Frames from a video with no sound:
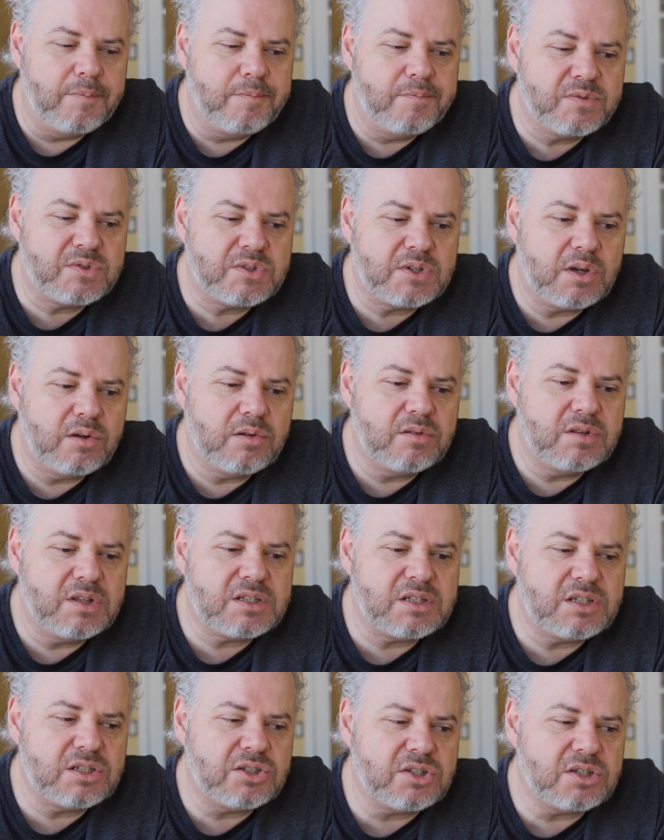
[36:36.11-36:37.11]
So
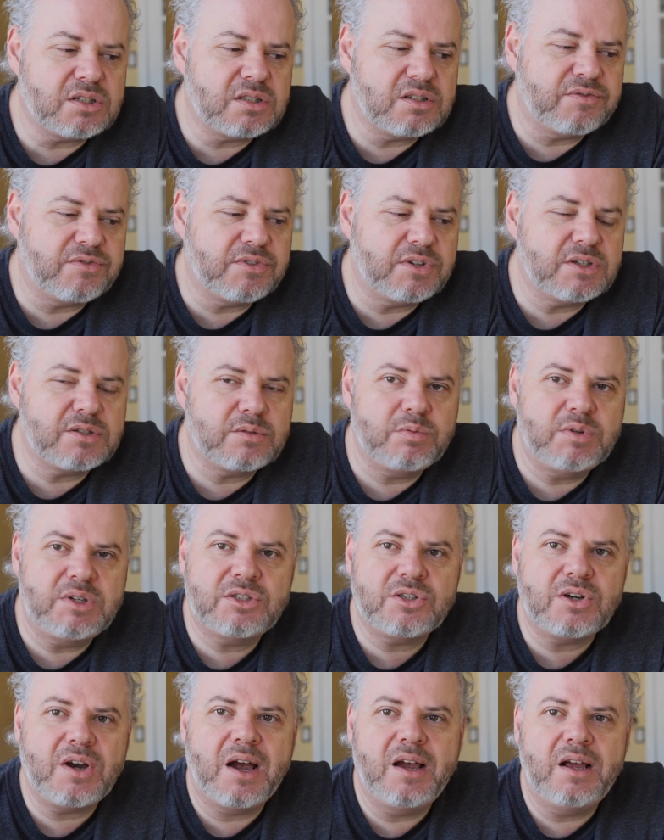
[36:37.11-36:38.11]
this is just the first week
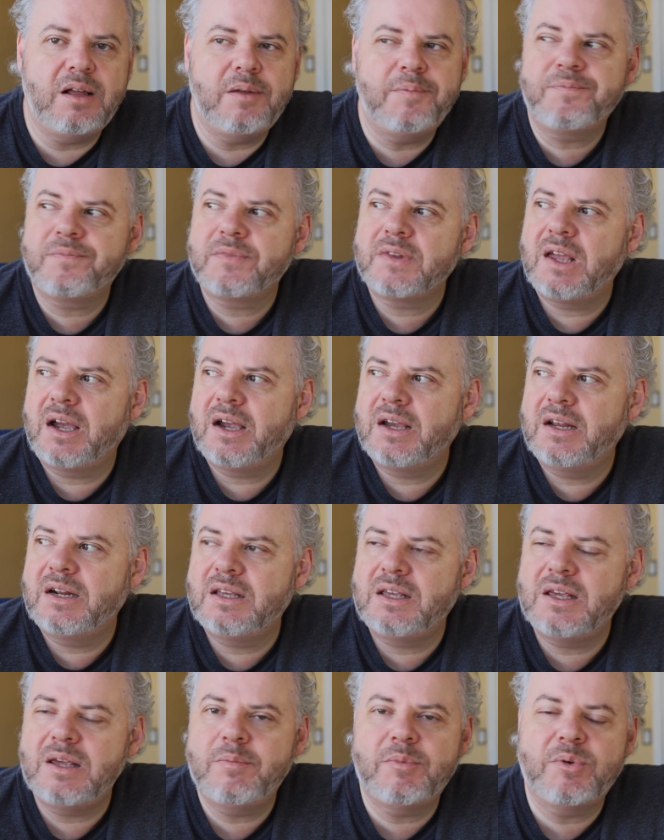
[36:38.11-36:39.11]
trial. I'm going to
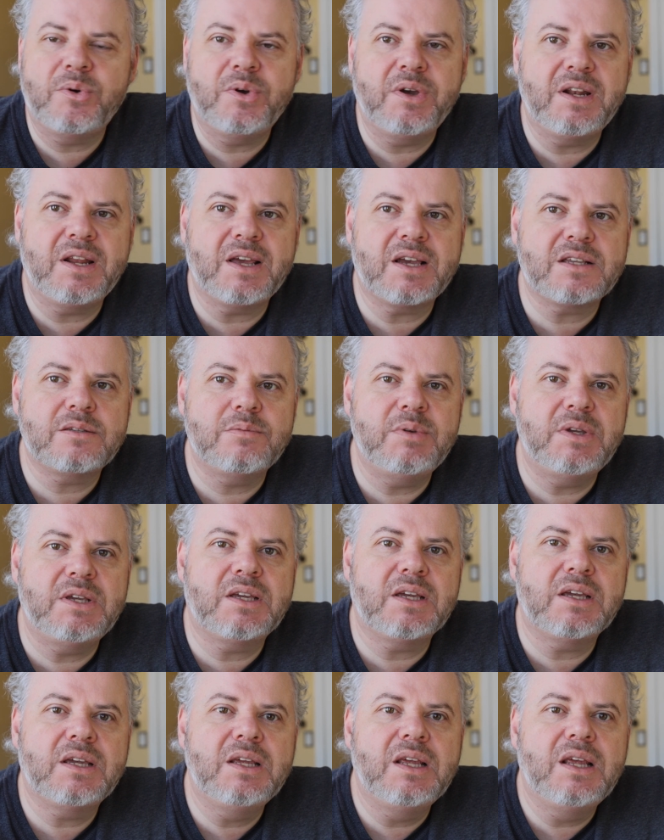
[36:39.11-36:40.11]
keep going next
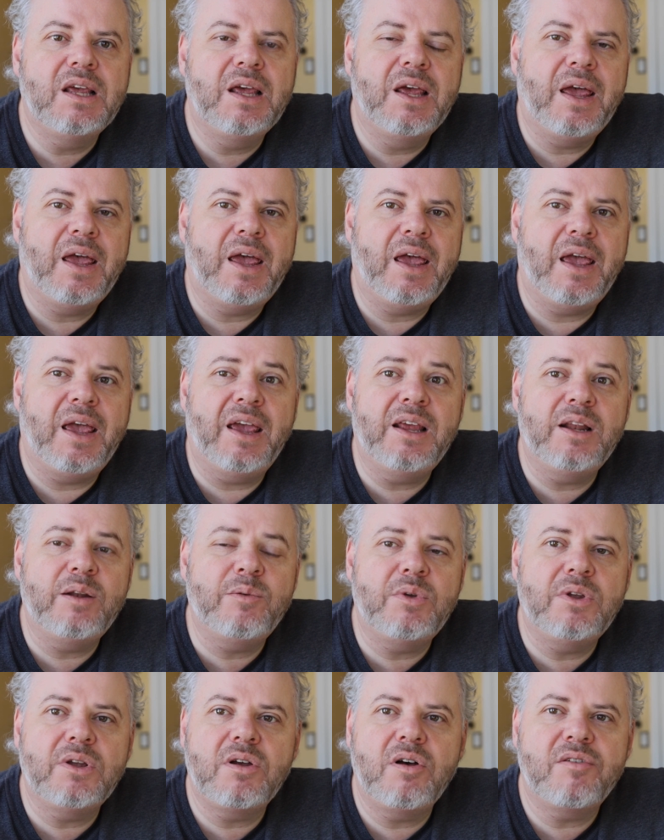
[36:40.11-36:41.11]
week, and
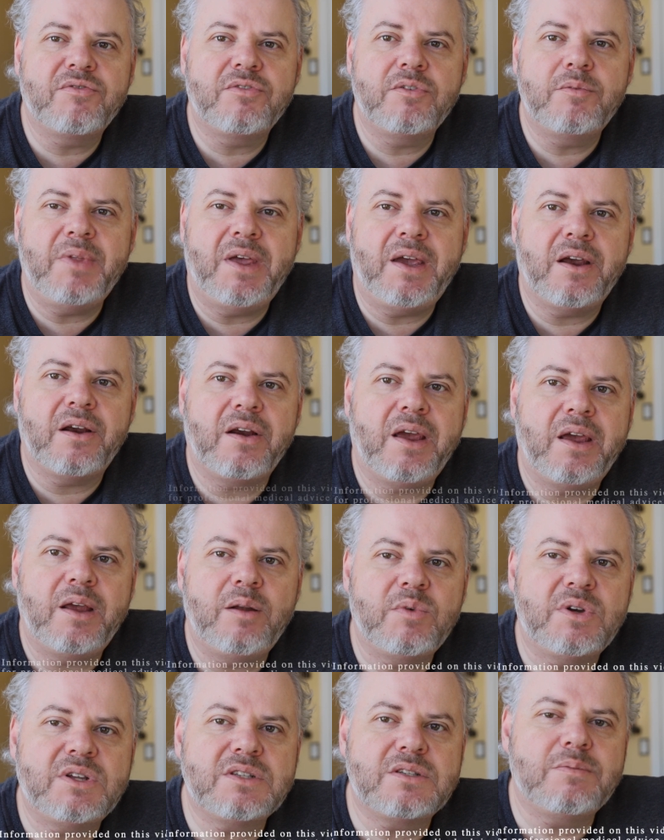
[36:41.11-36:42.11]
we'll go from there. And
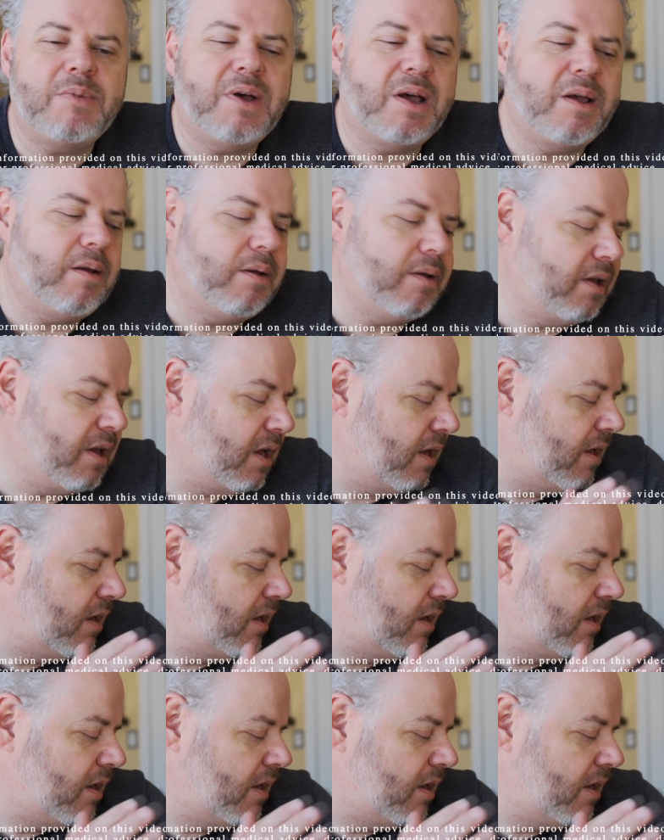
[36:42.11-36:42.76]
once my